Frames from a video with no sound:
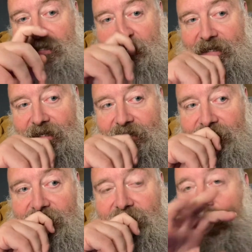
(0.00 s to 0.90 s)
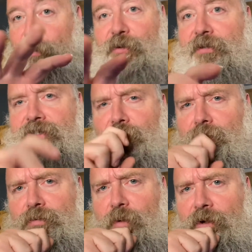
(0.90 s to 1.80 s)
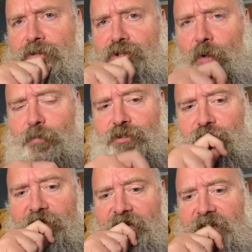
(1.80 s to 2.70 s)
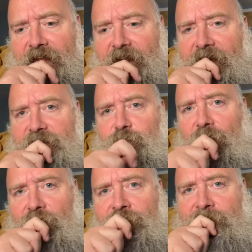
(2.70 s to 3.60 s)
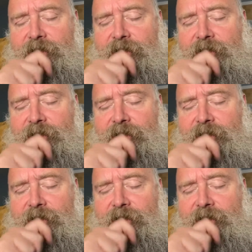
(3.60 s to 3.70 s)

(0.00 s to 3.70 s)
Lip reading: and I'll be doing schools workshops during the day as well,